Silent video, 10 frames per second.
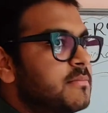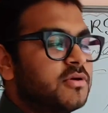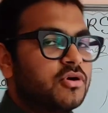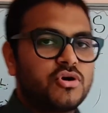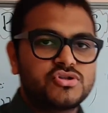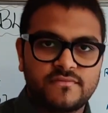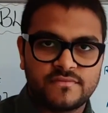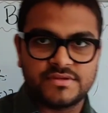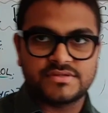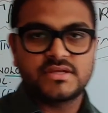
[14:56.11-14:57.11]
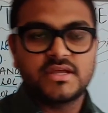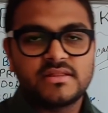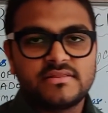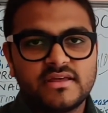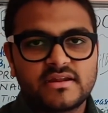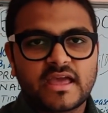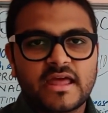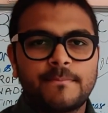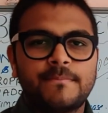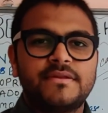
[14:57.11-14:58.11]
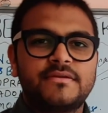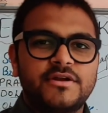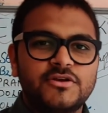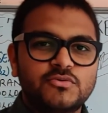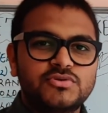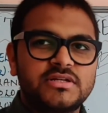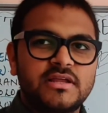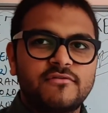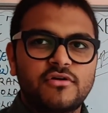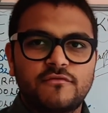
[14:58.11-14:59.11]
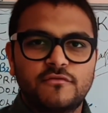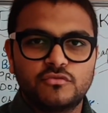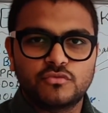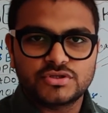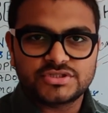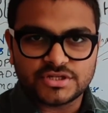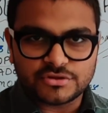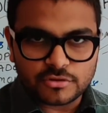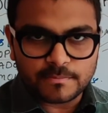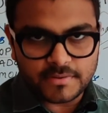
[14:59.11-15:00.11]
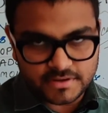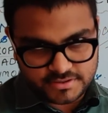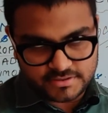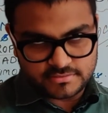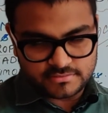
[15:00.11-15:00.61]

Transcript: Because of this, there can be reduced level of glucose in your blood